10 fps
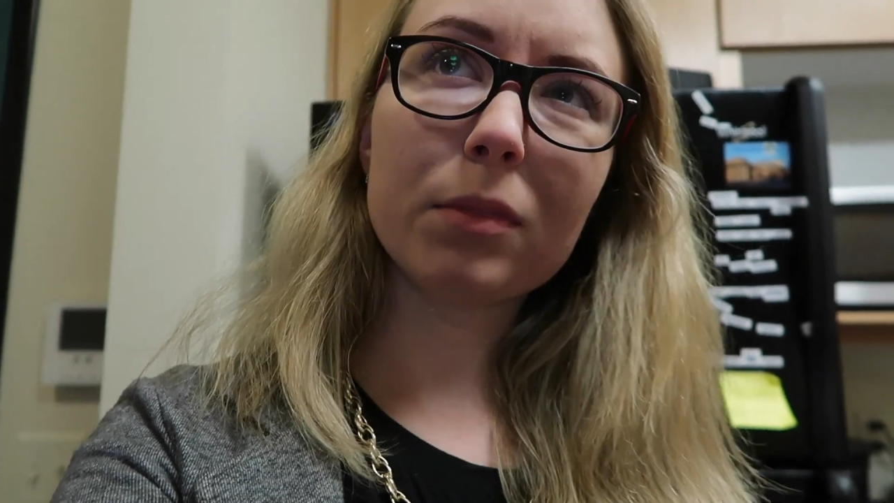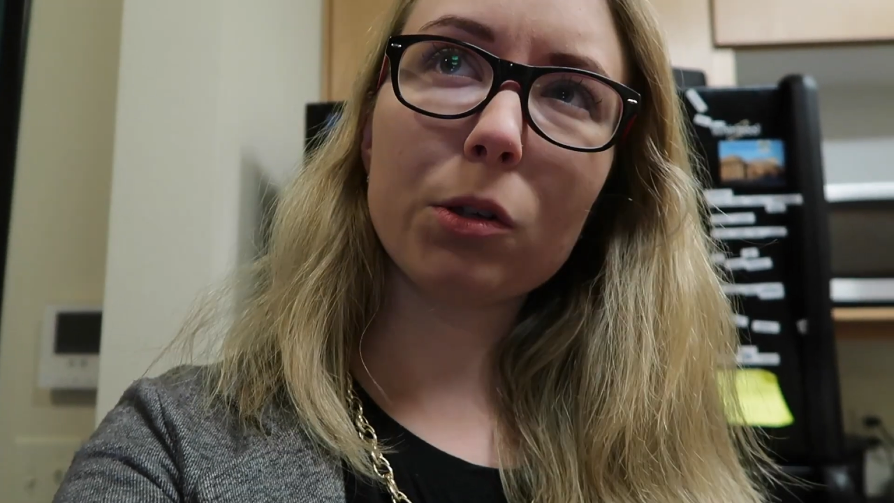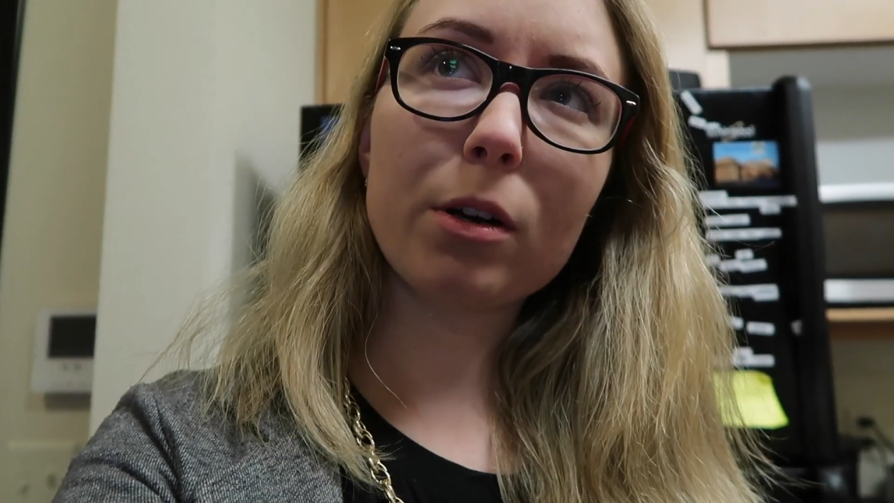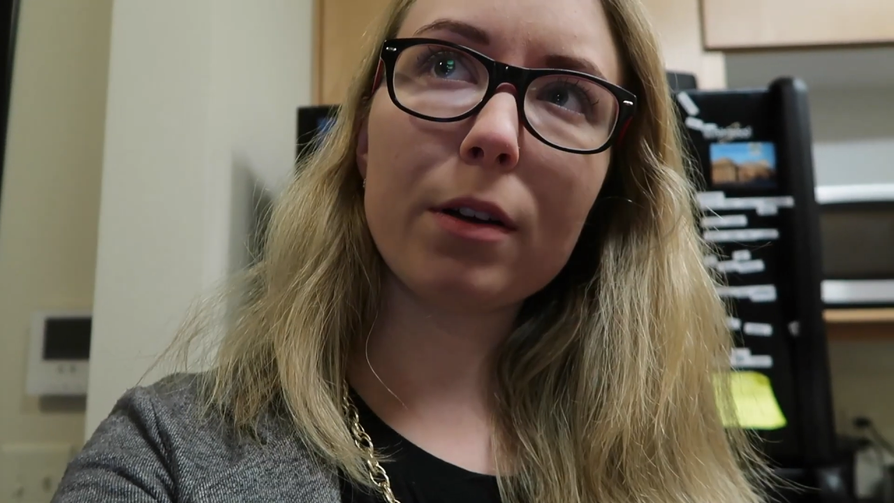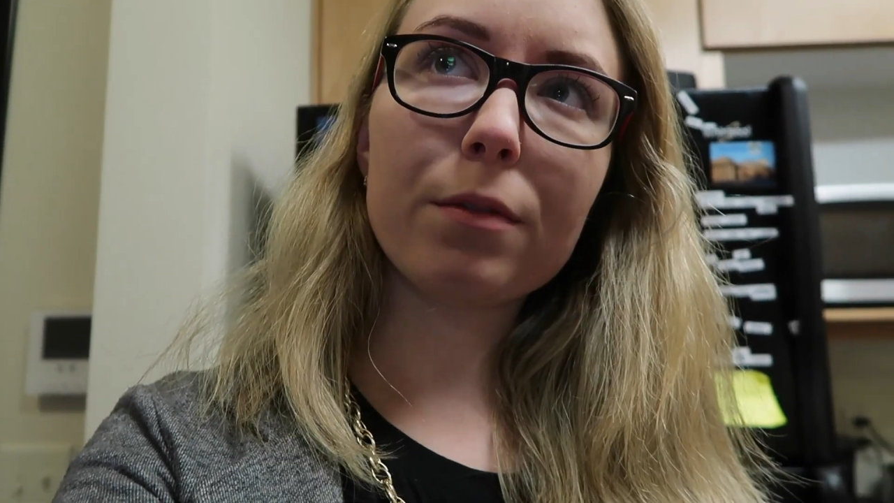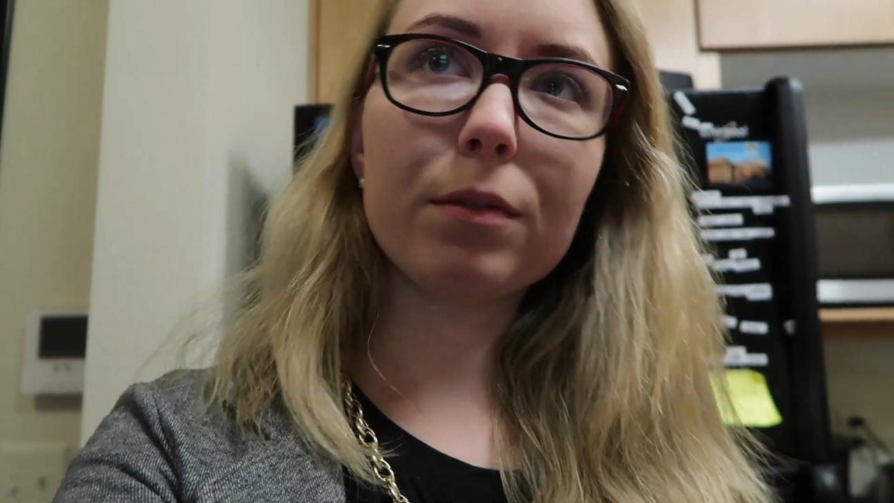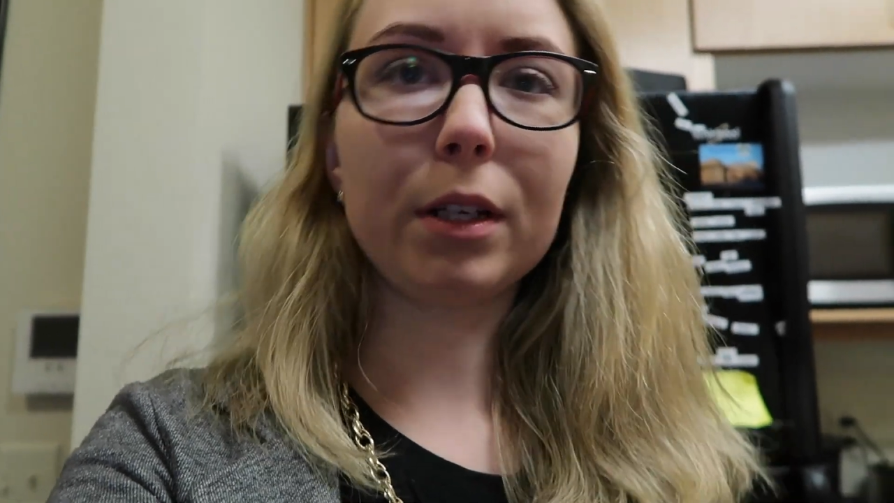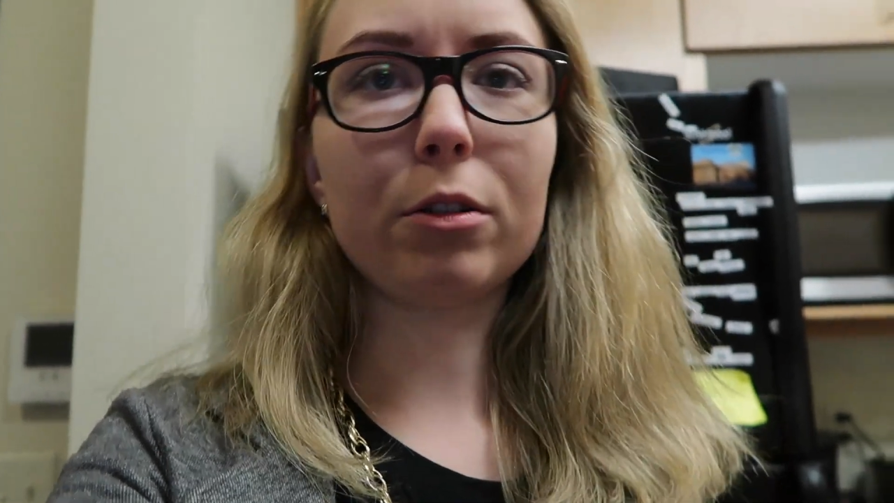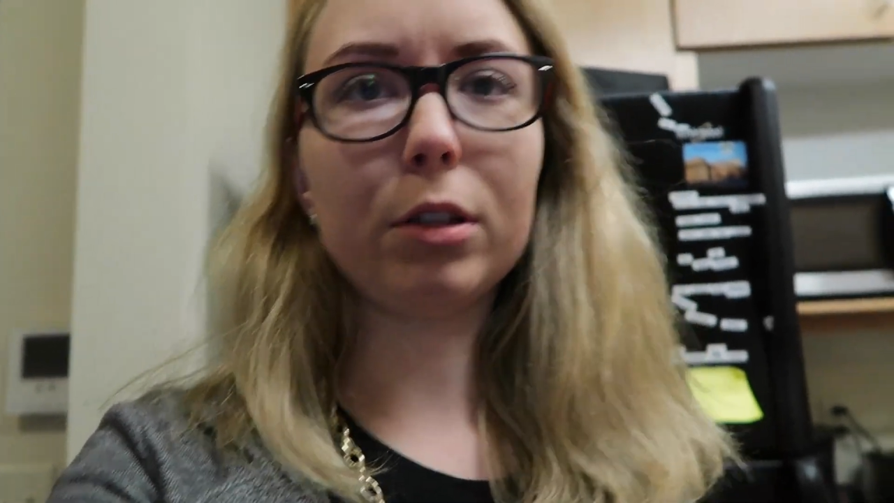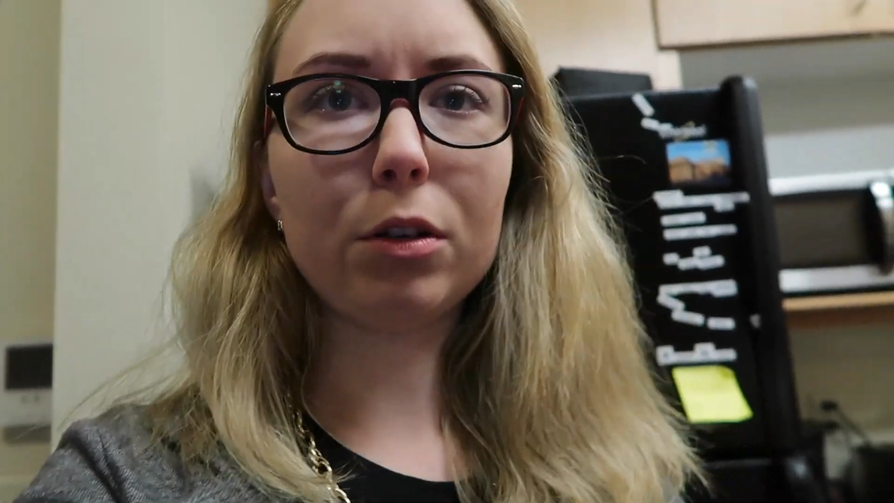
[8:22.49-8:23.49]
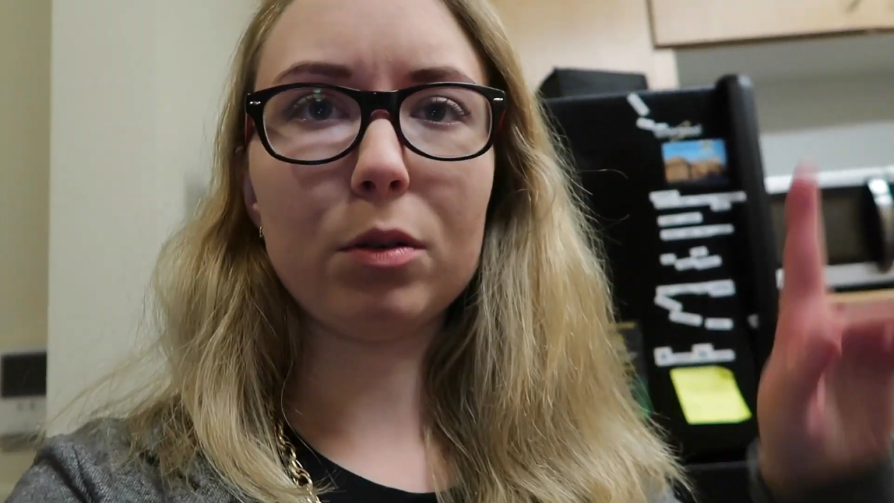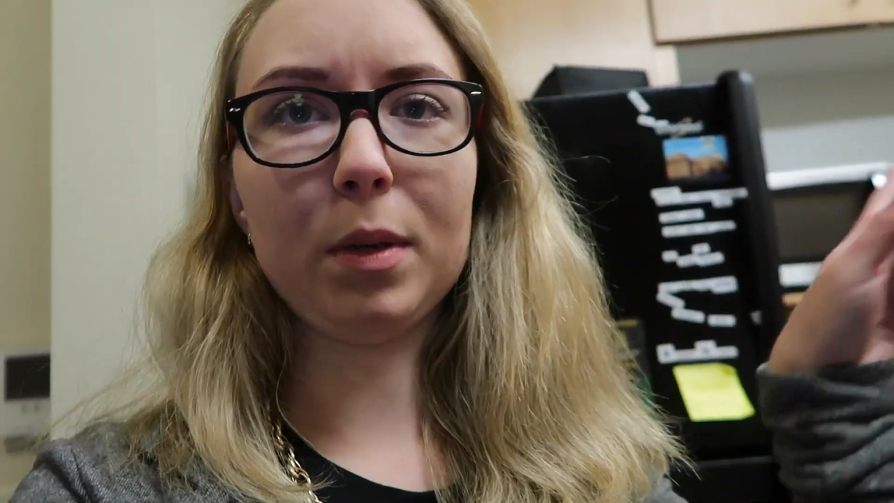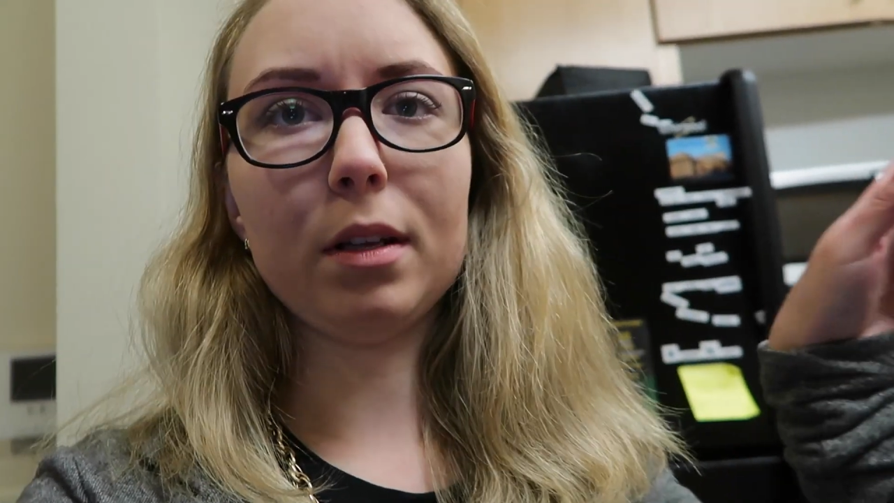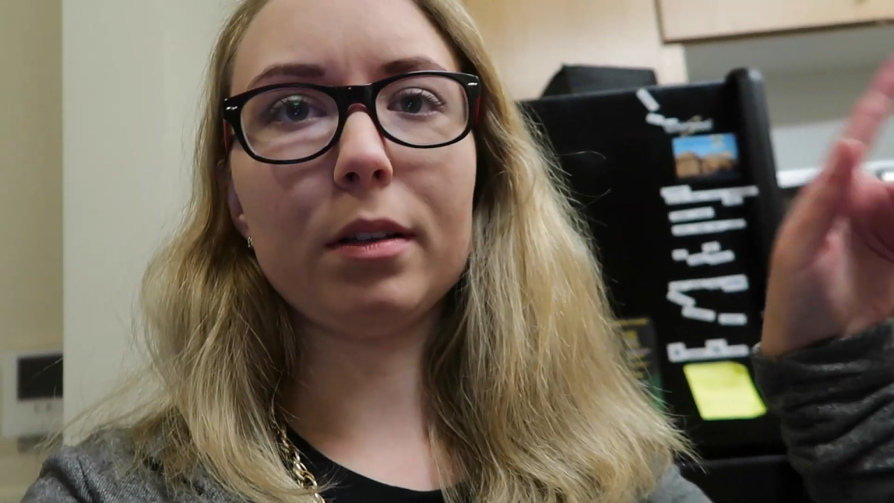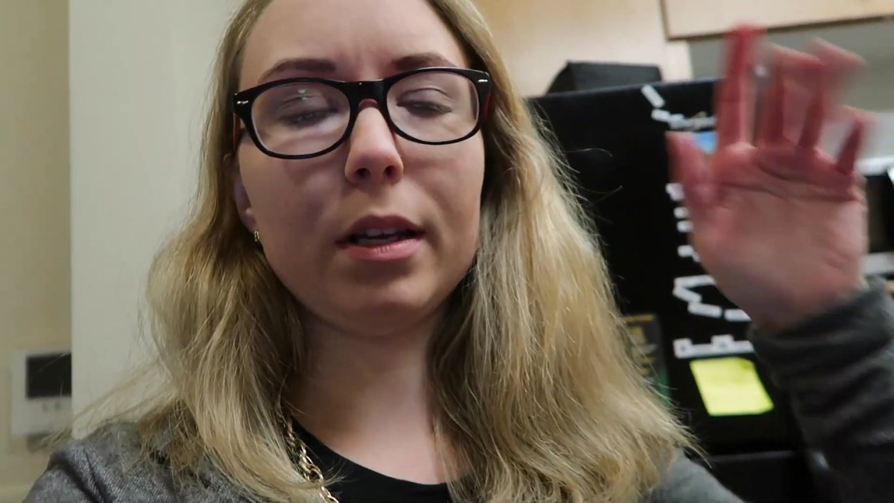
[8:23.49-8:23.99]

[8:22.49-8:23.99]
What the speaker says: Sort of, like on the European